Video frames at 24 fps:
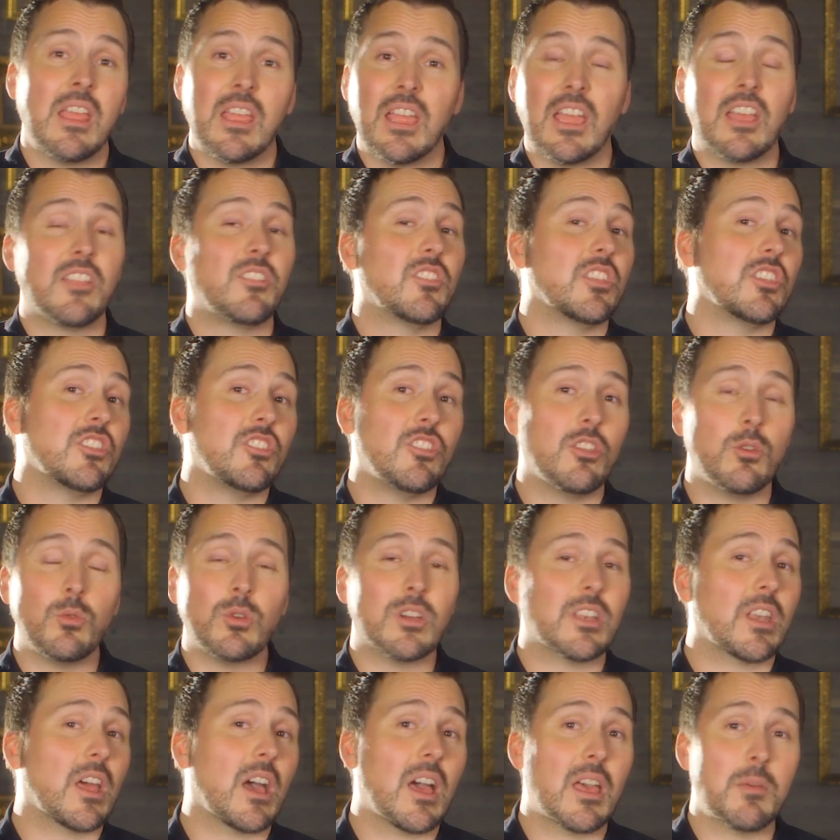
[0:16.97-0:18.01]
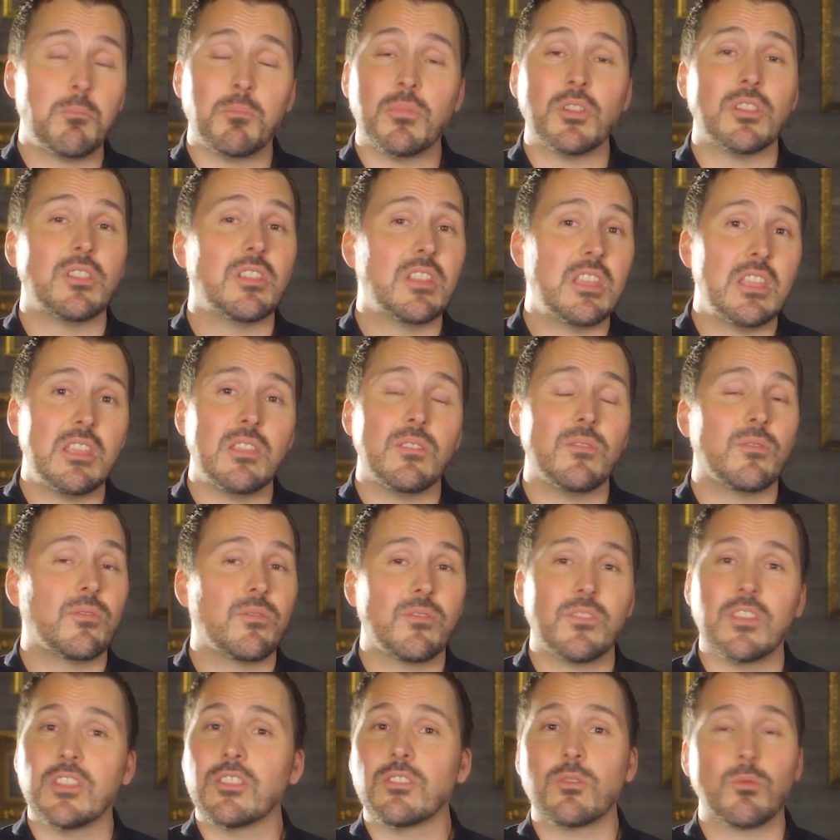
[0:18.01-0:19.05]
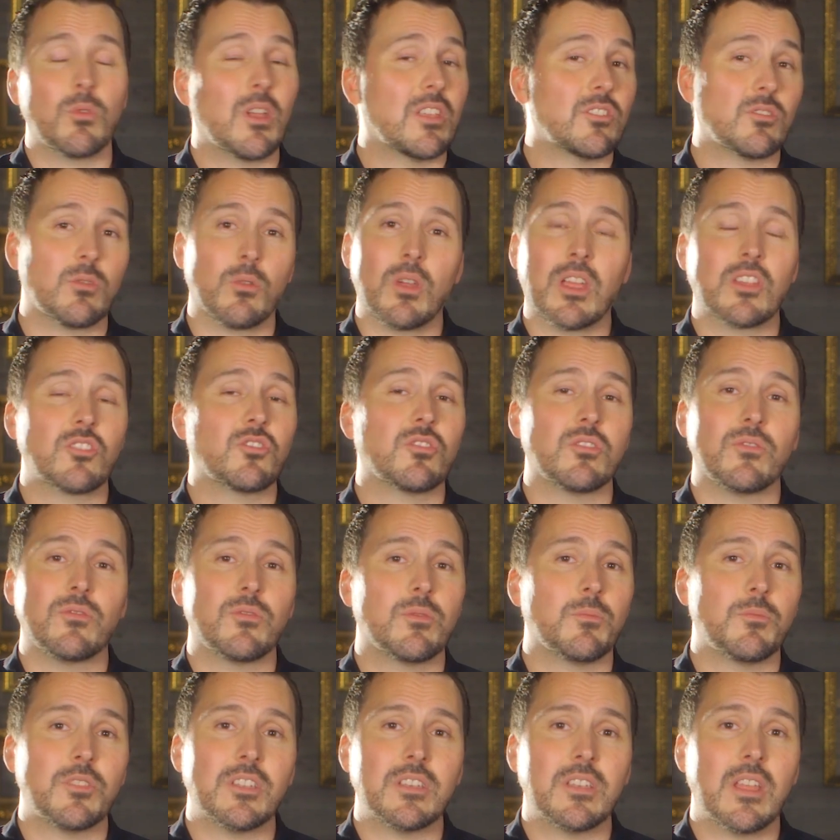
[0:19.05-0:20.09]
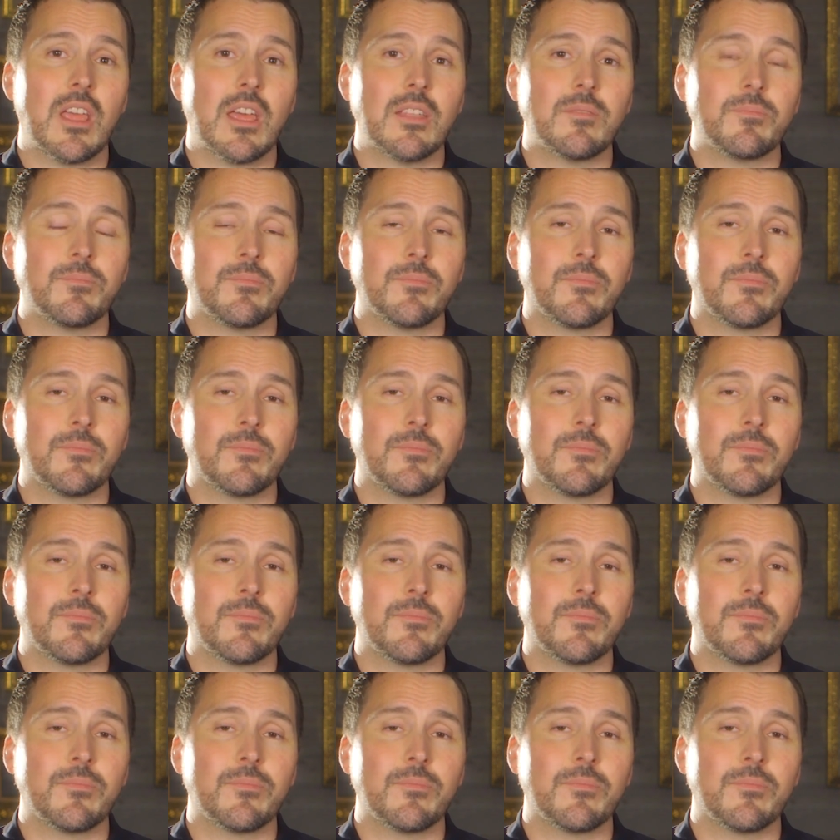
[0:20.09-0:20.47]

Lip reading: and that you and I believe in the resurrection from the dead?